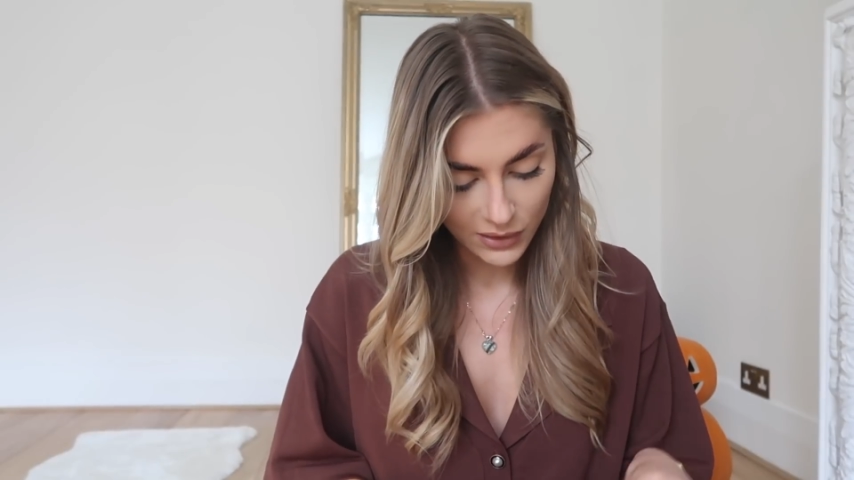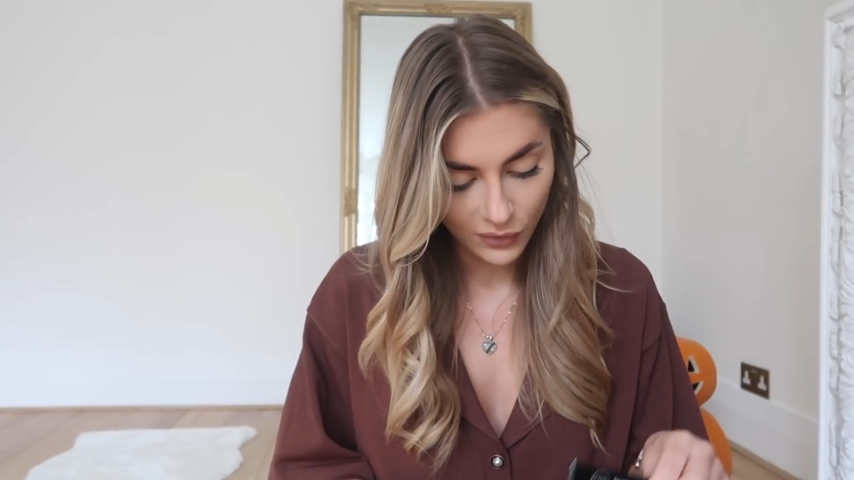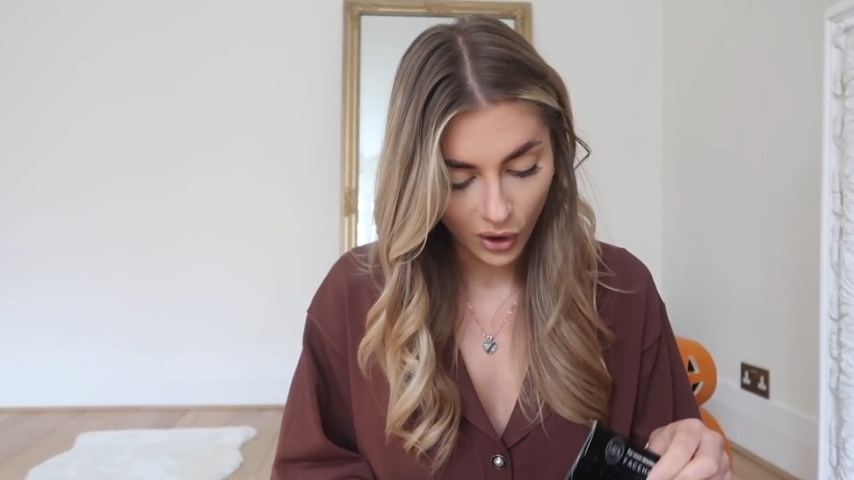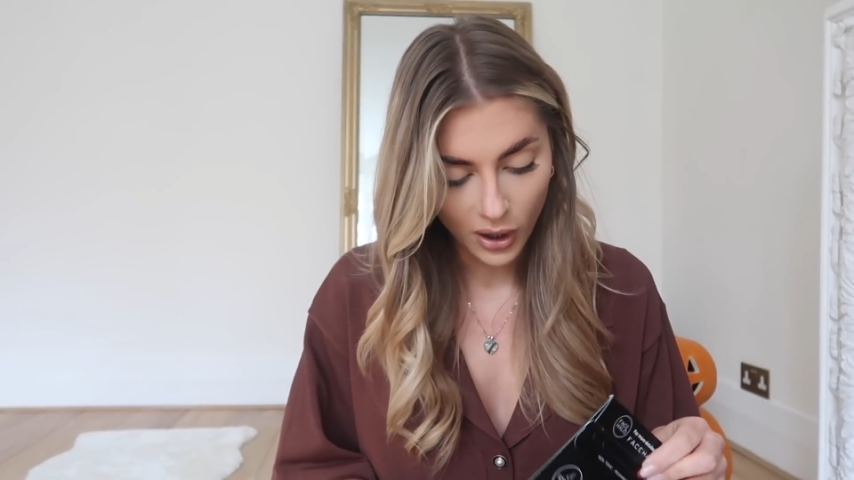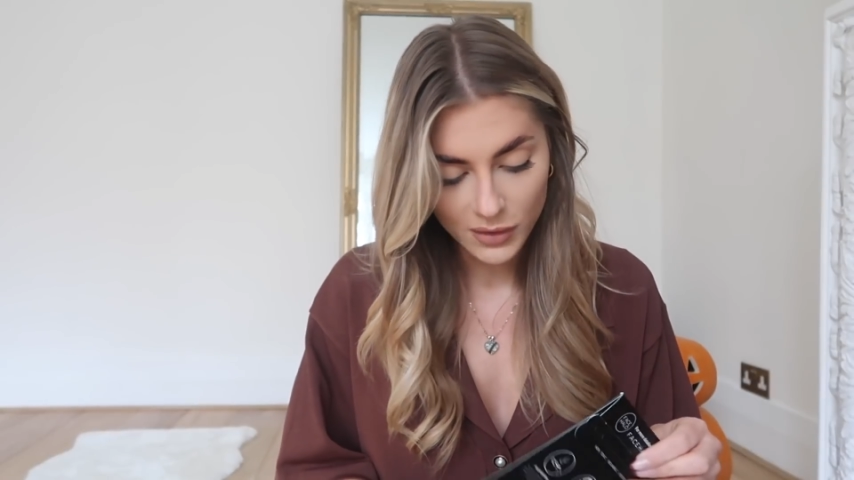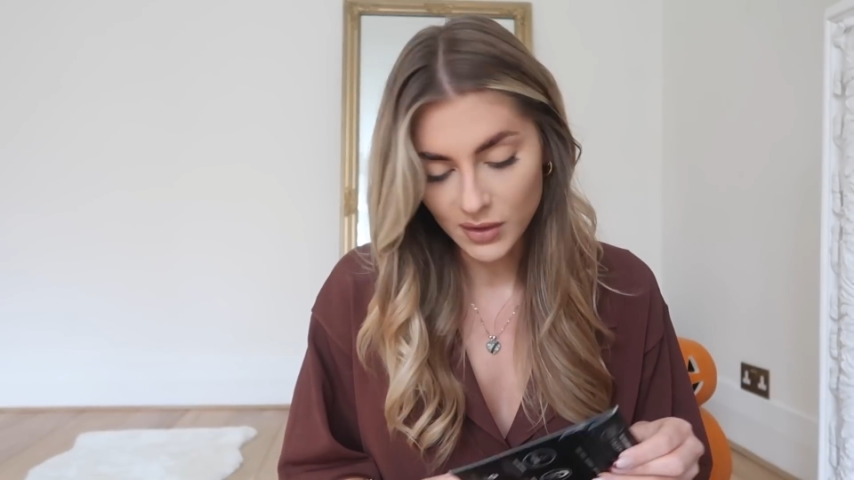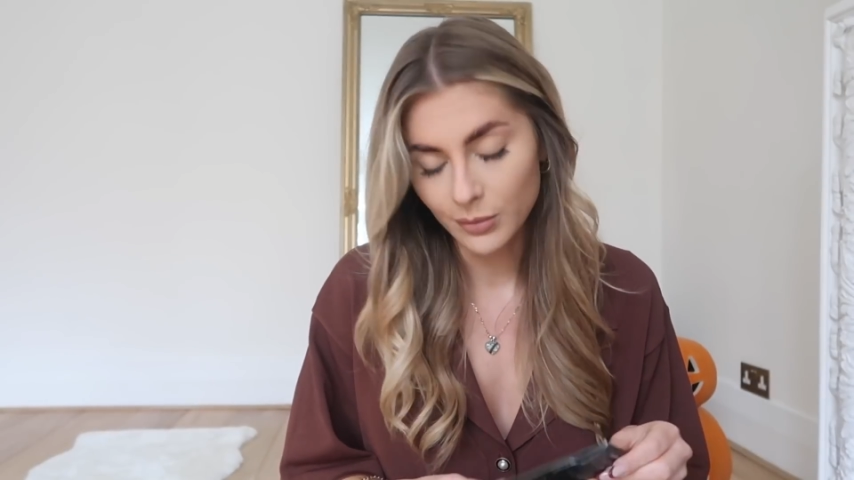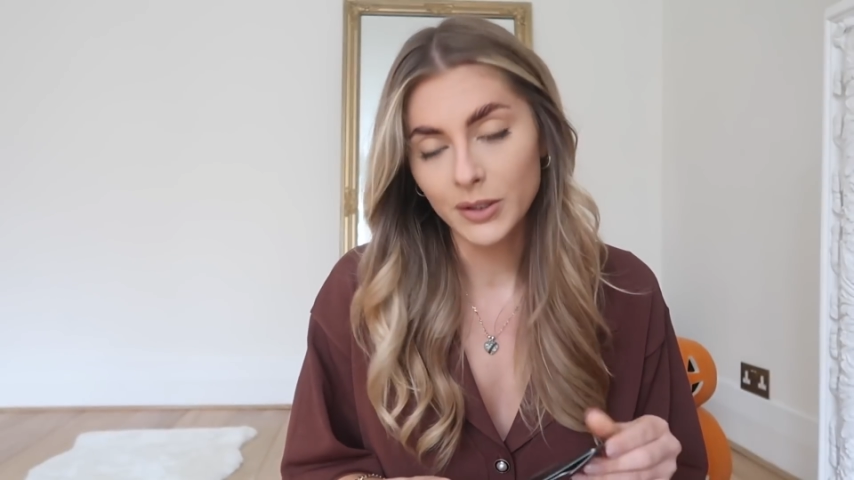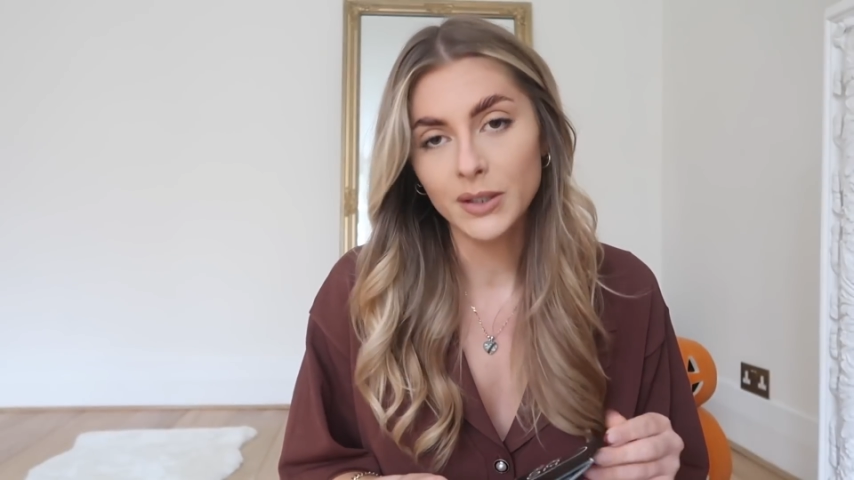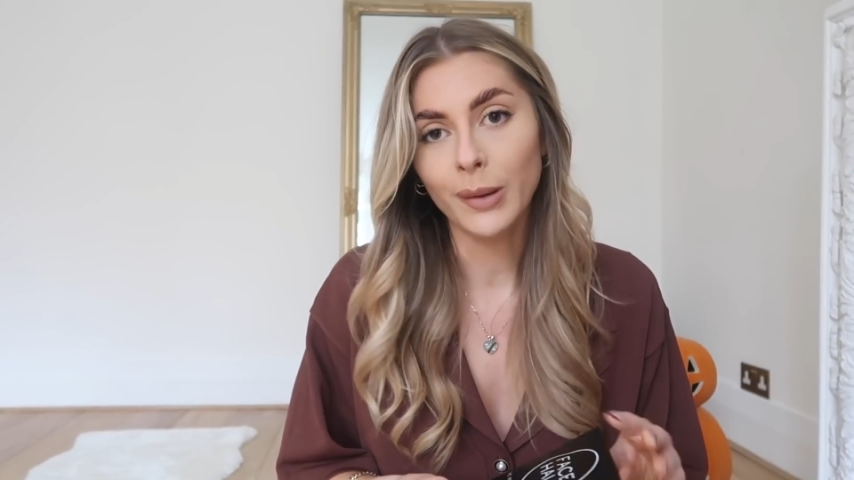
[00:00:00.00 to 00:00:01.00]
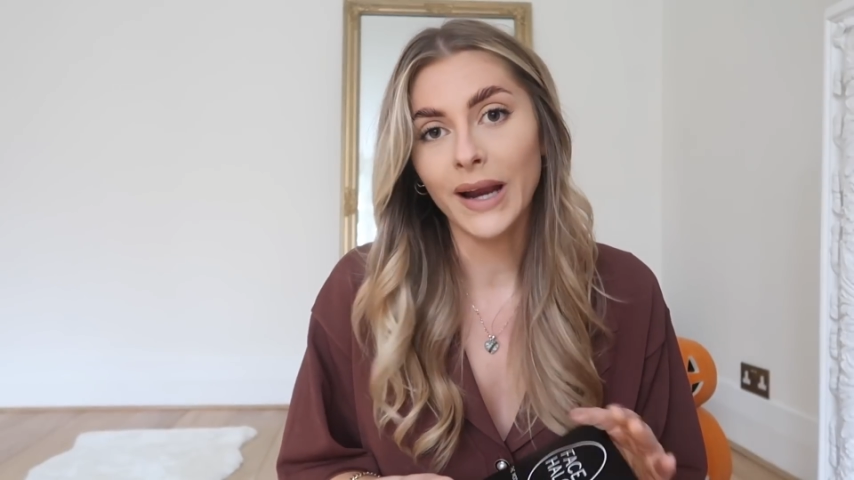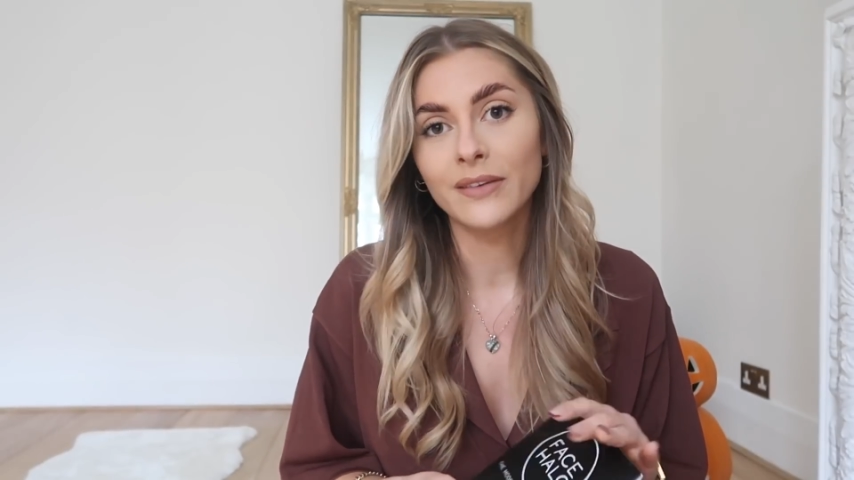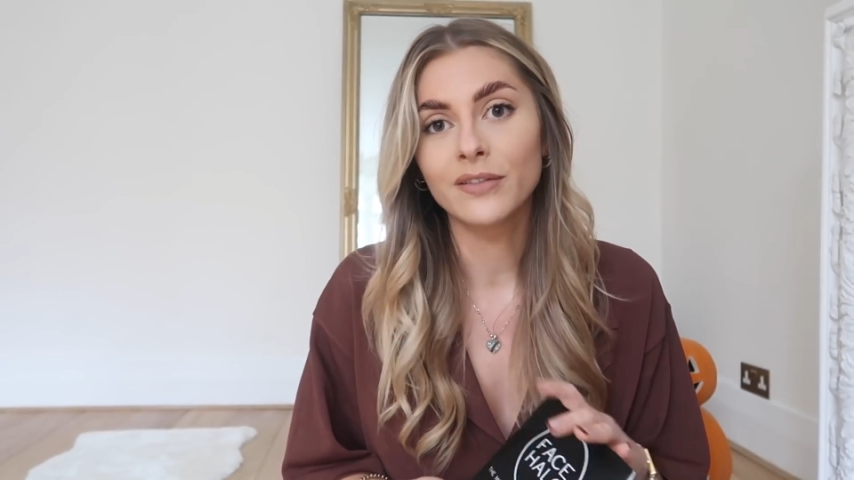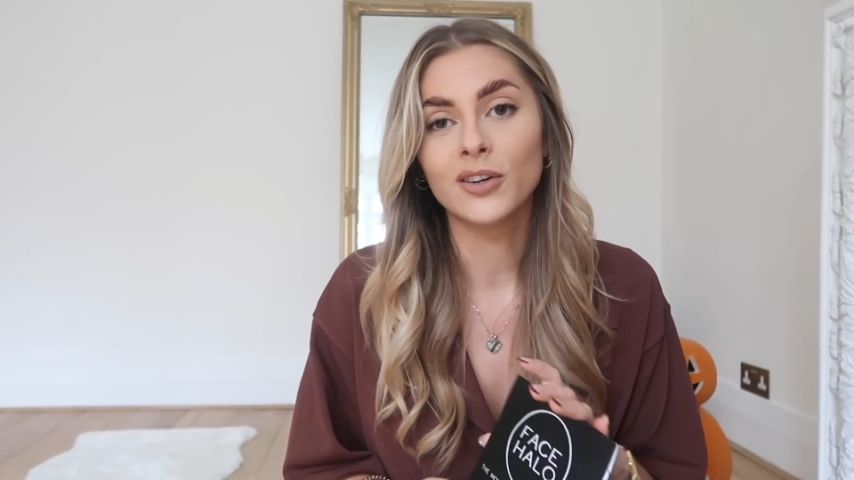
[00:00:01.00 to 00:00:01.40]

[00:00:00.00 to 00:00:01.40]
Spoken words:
you've got someone you're buying